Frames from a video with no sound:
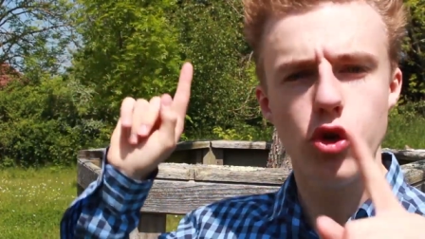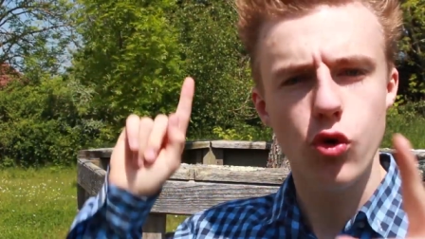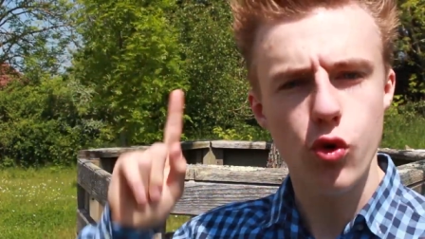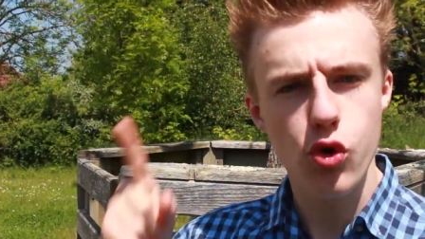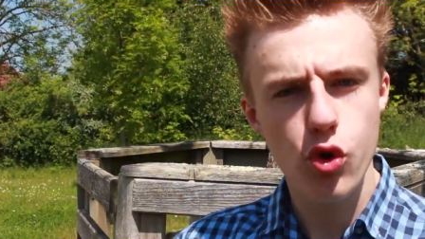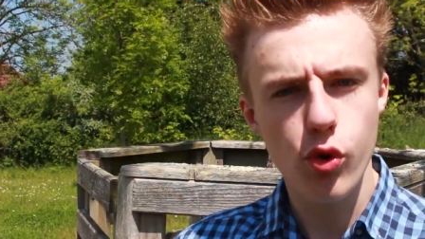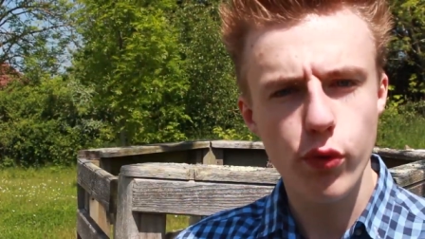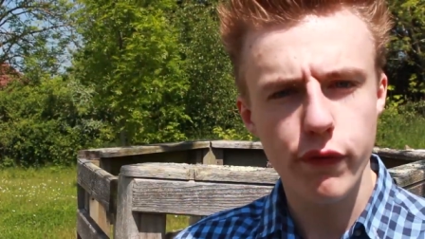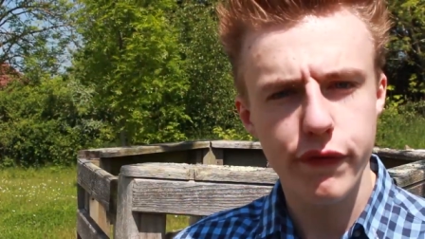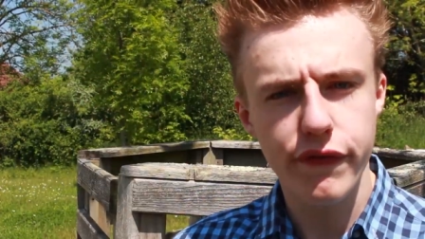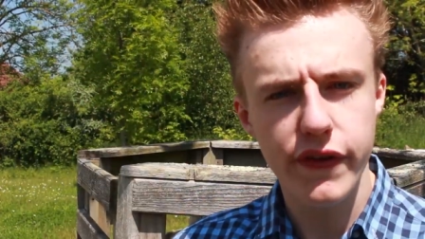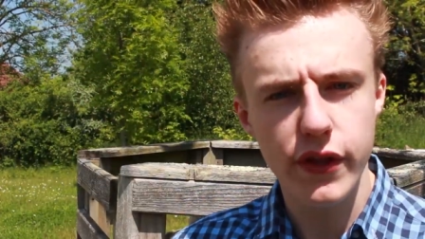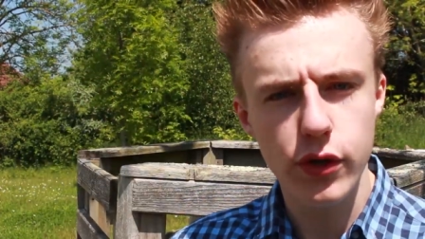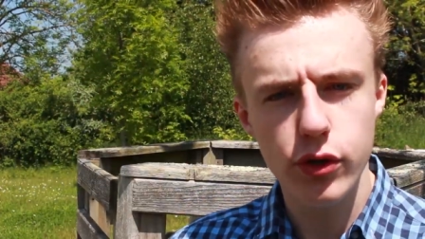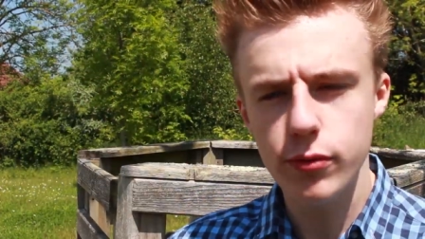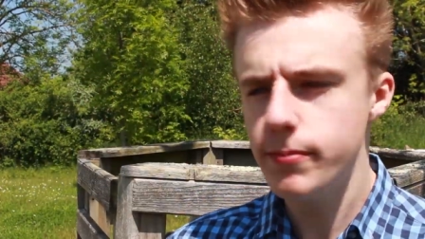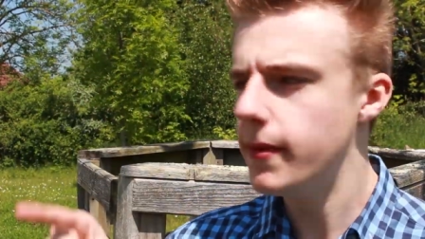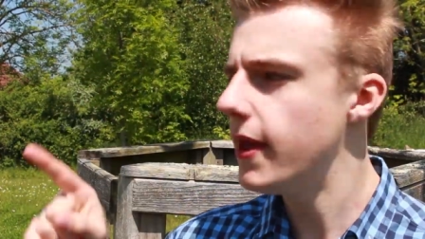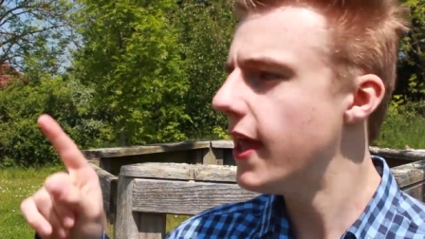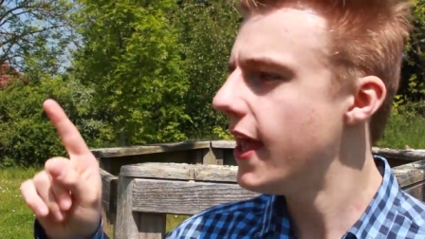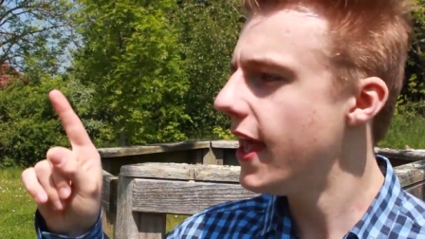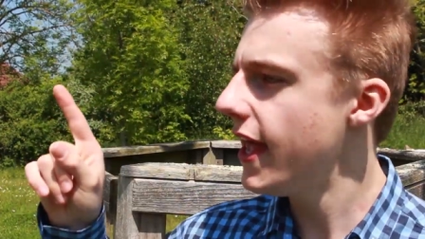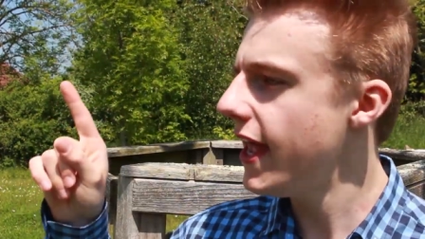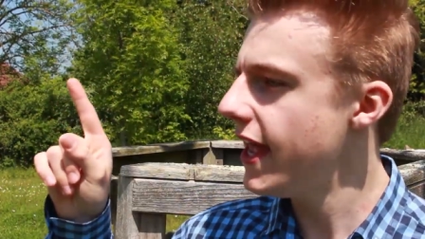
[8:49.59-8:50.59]
your short
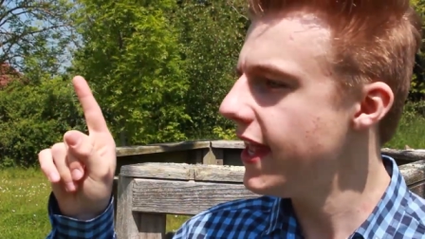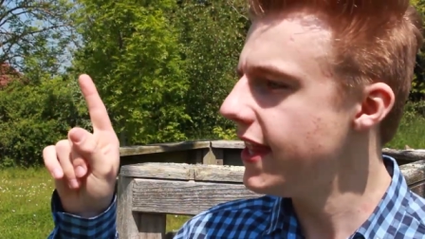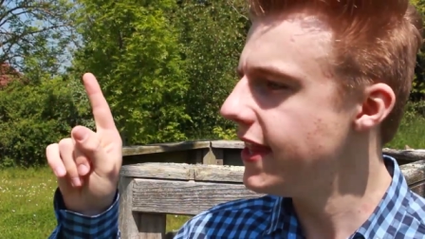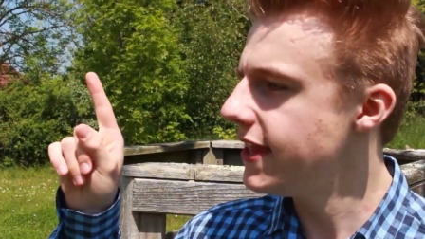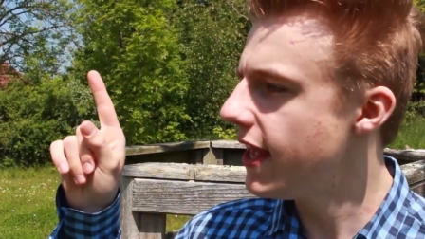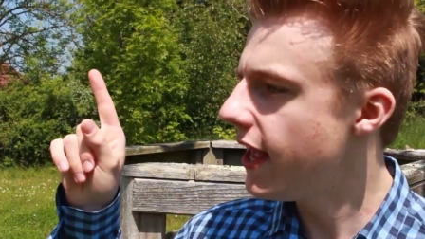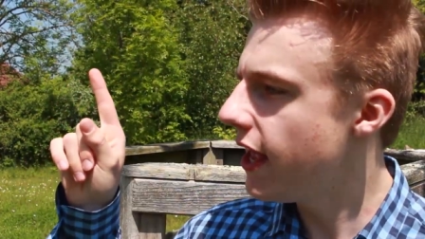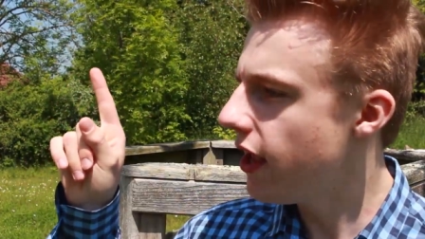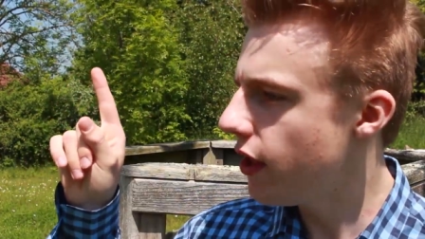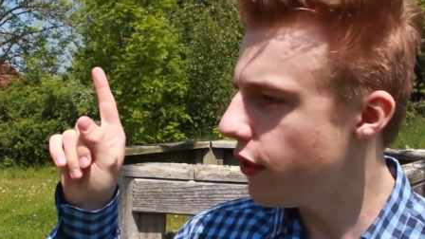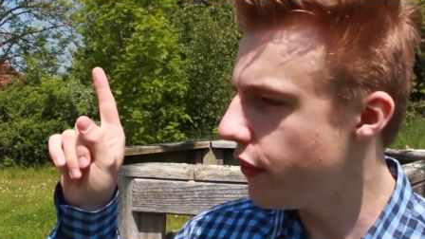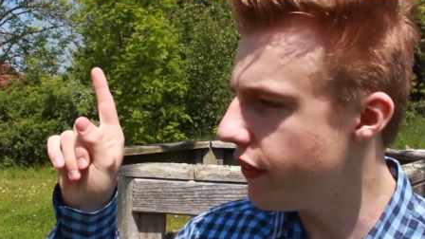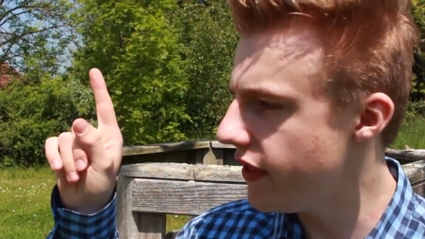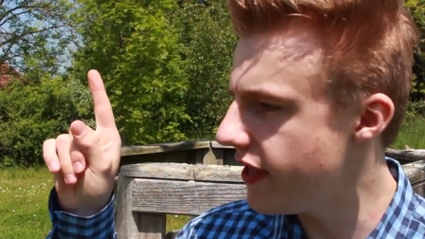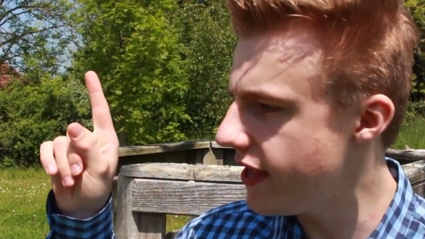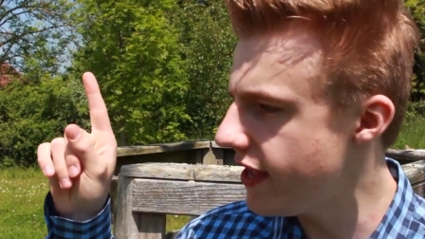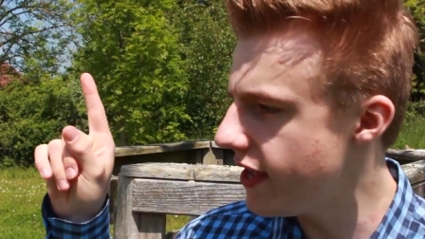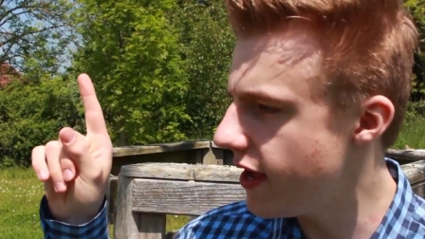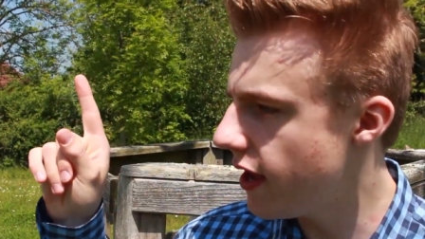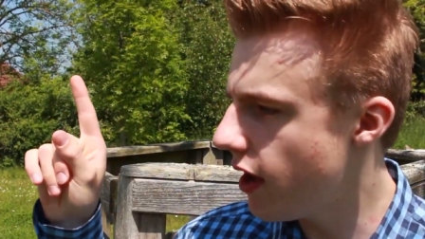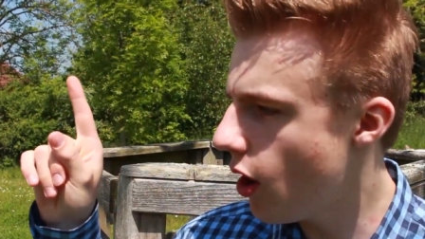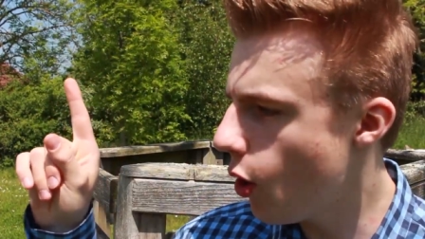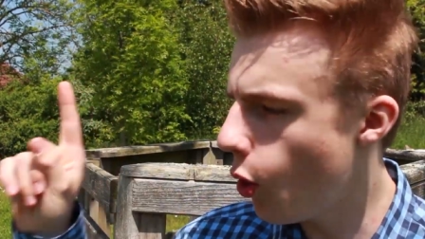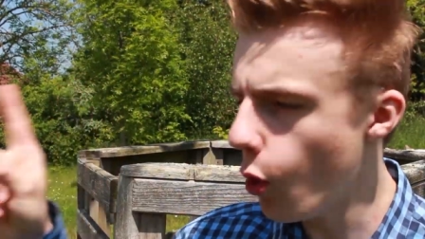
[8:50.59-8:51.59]
film in
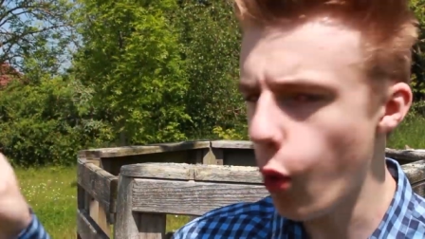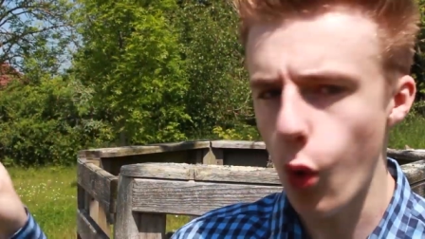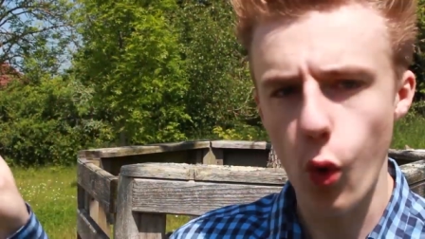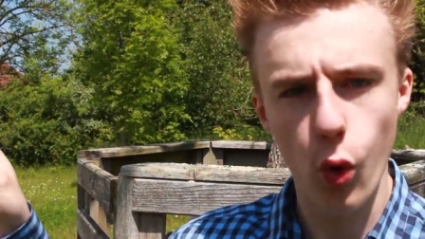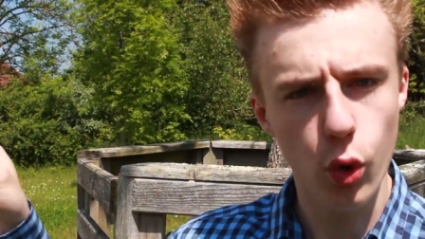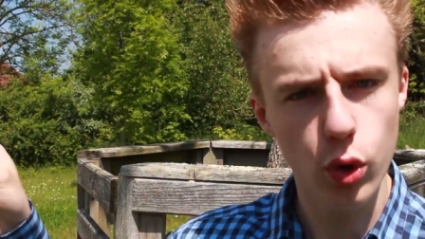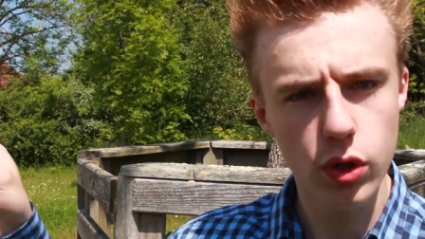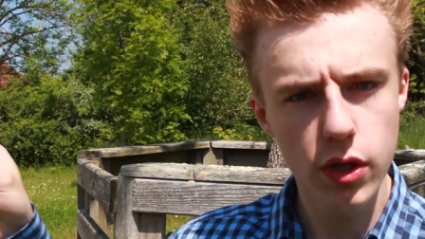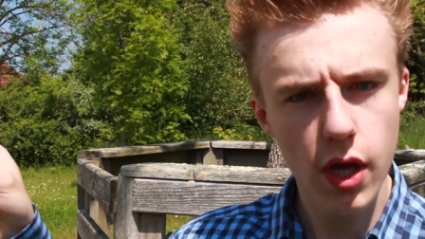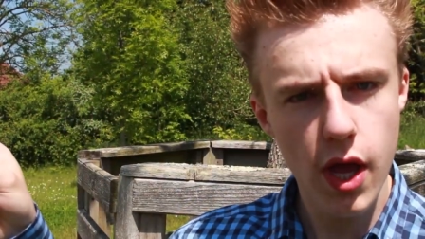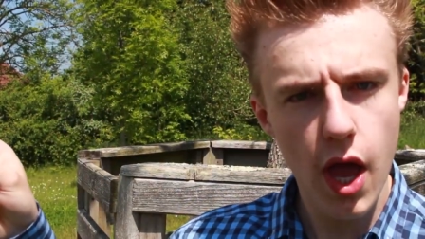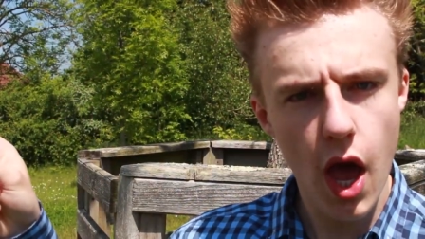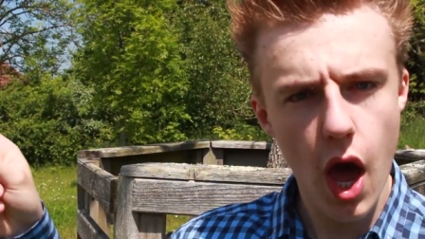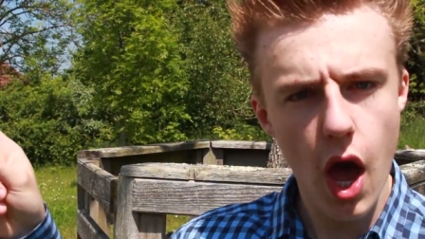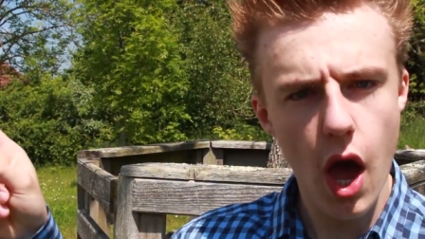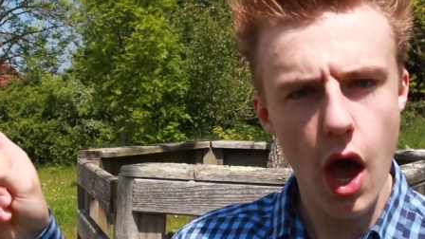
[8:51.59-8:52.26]
the hall.